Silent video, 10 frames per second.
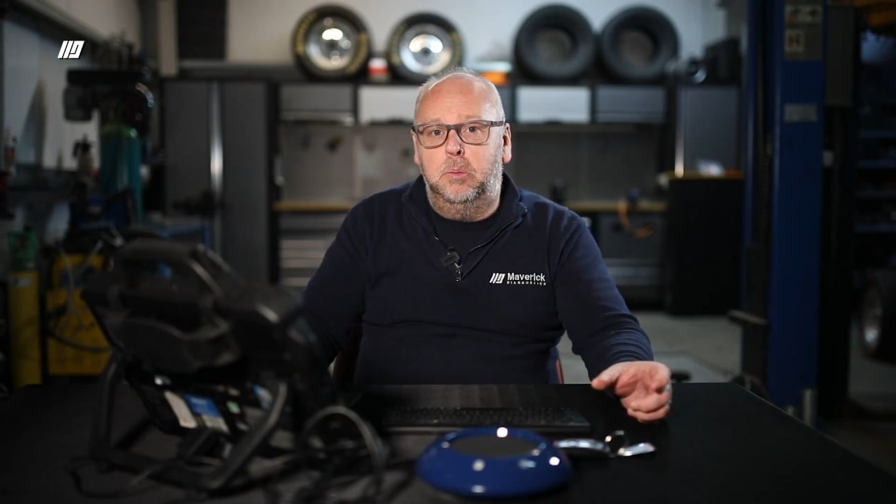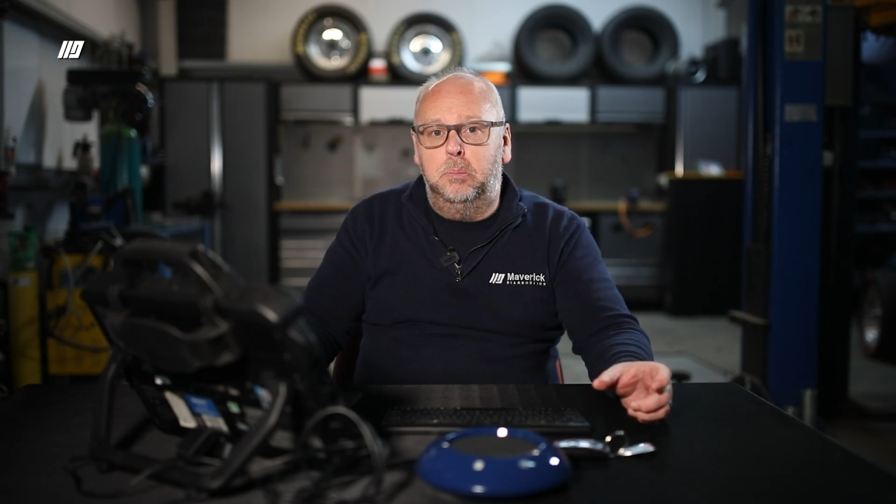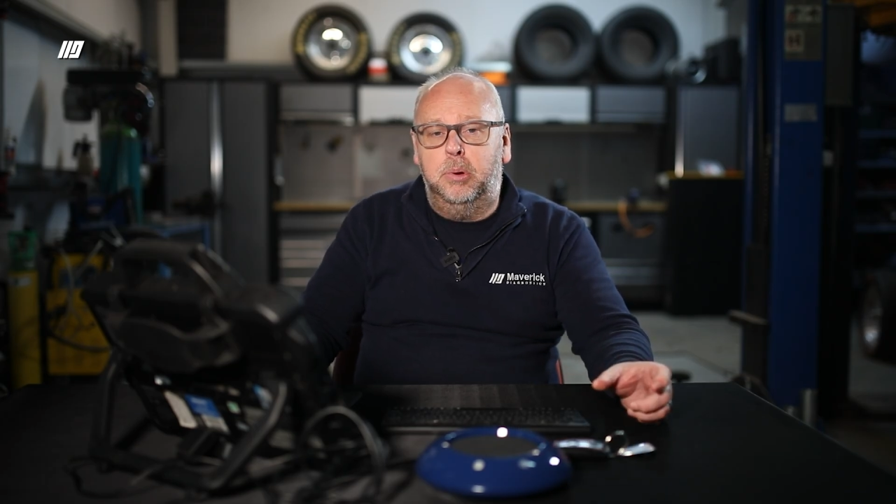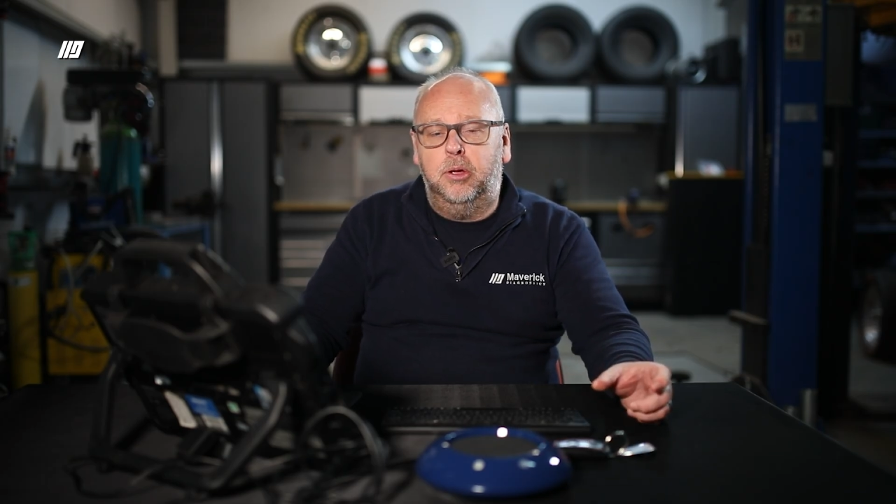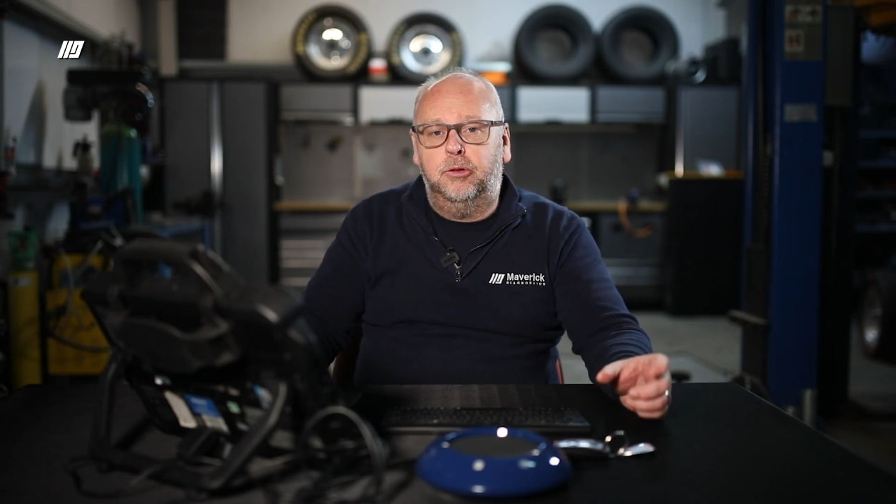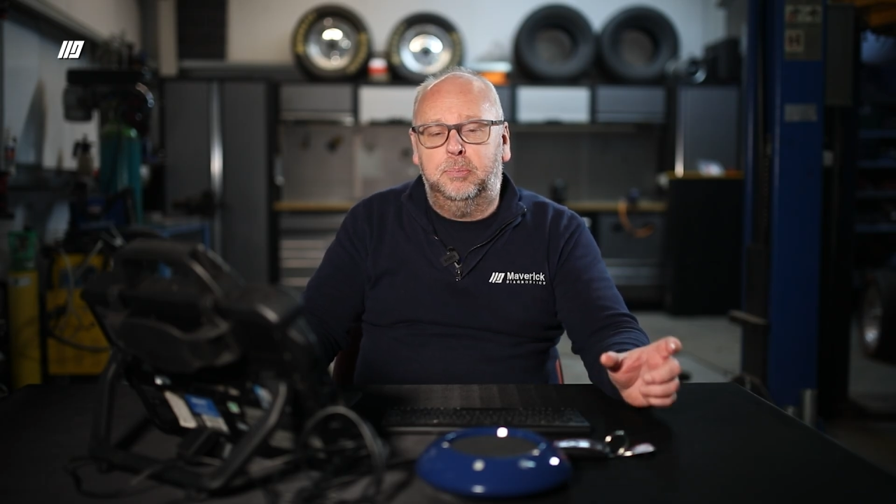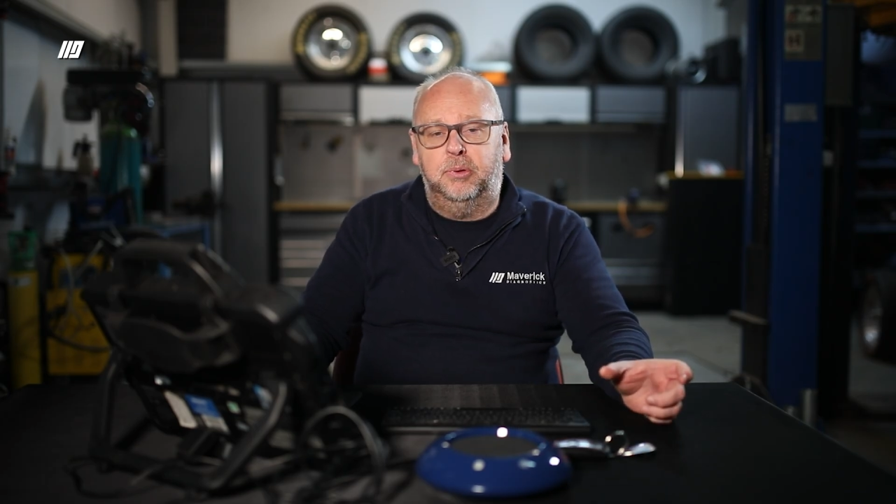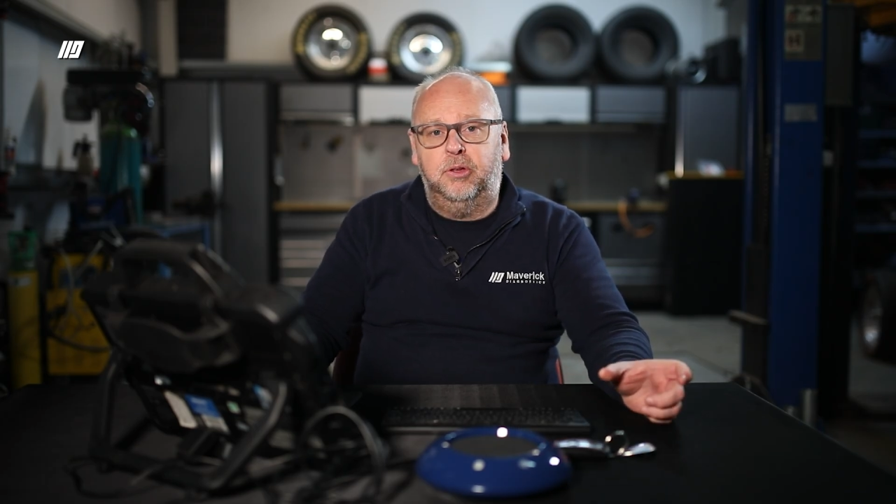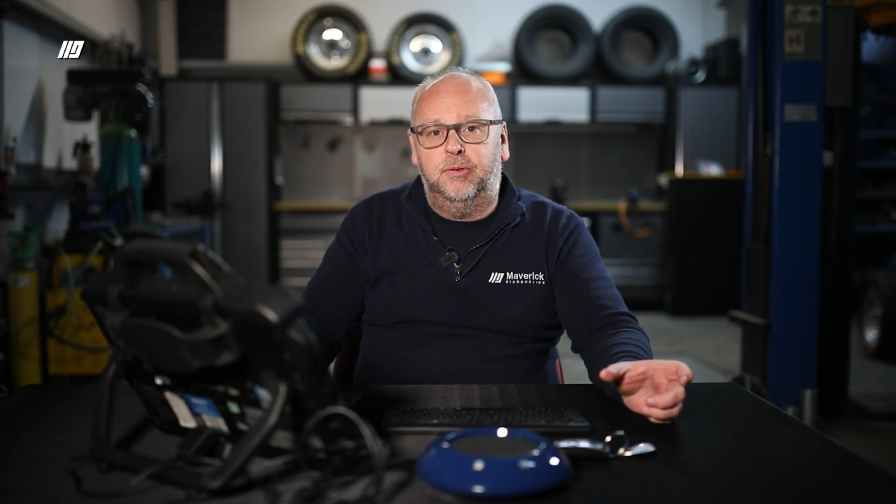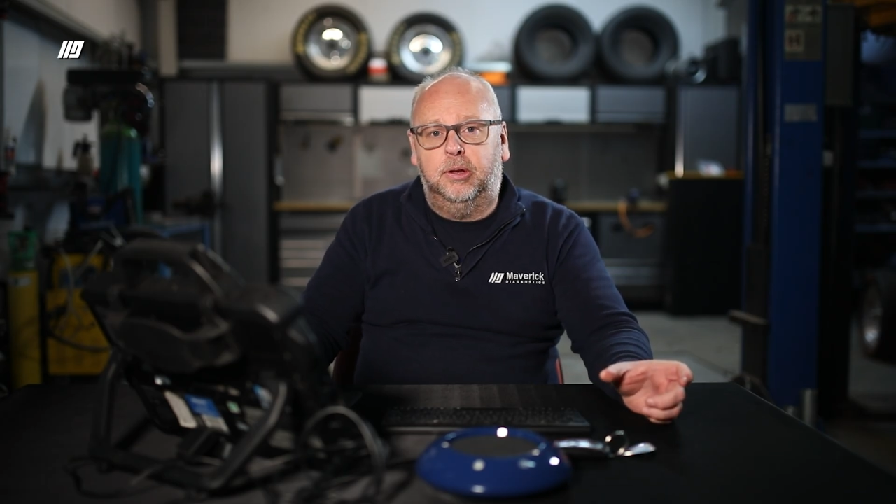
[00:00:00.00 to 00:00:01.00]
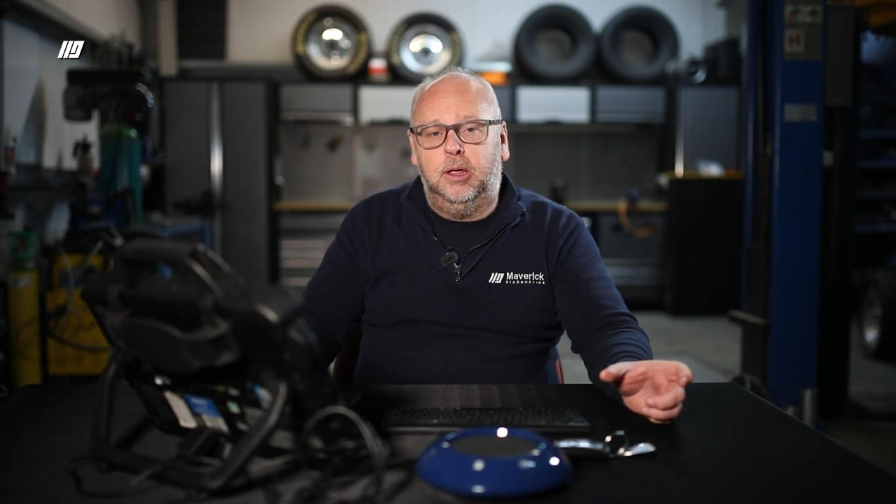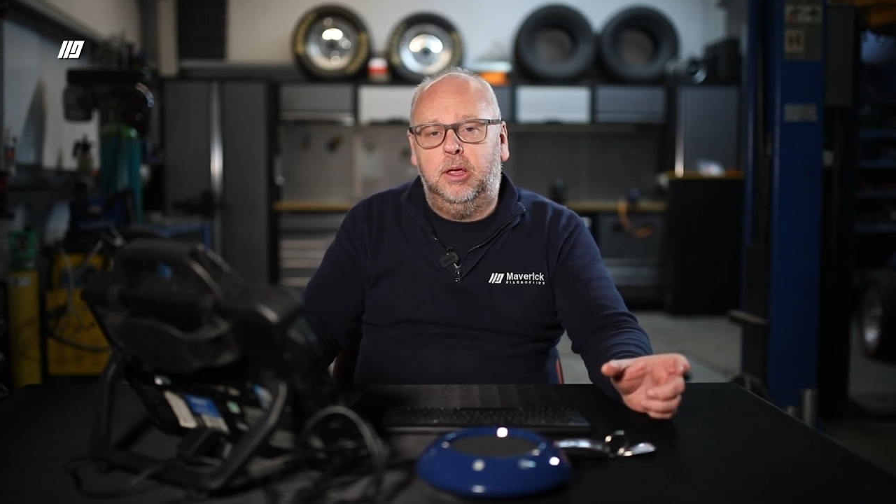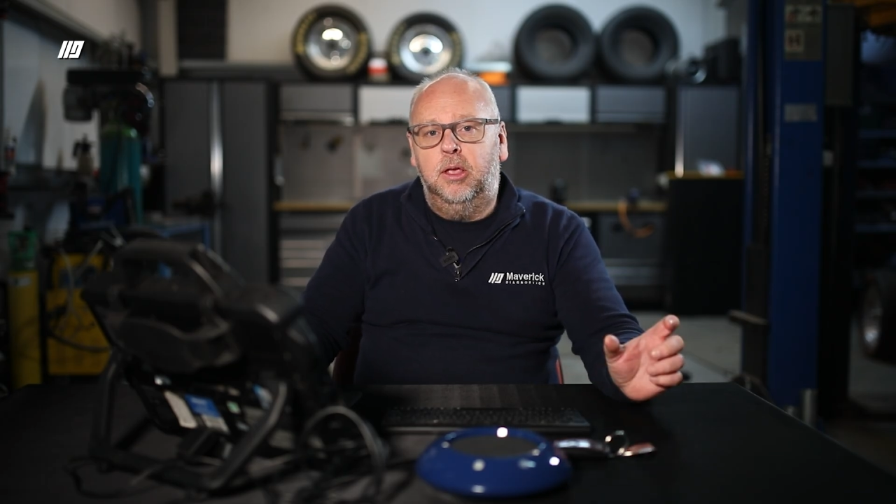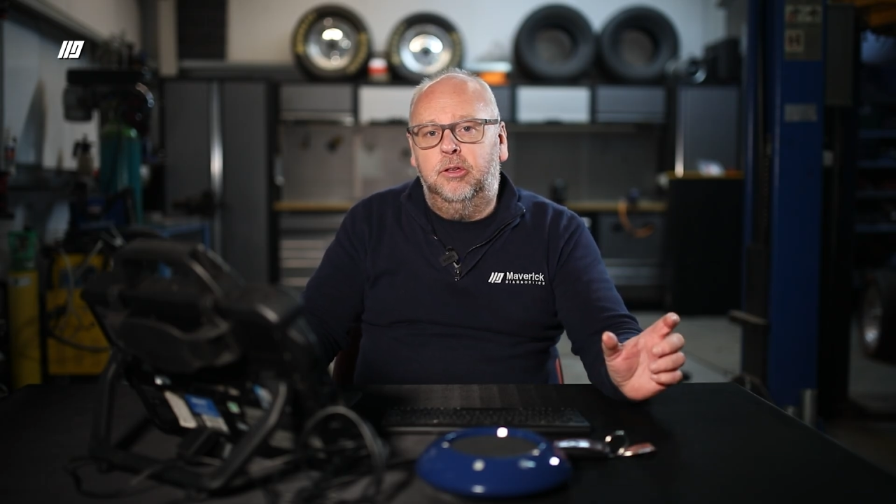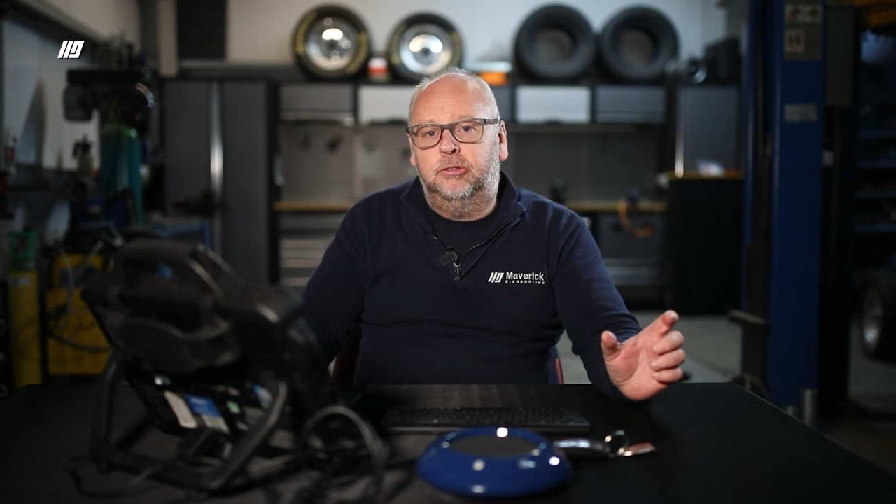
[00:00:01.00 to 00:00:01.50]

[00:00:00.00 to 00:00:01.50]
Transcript: number specifically,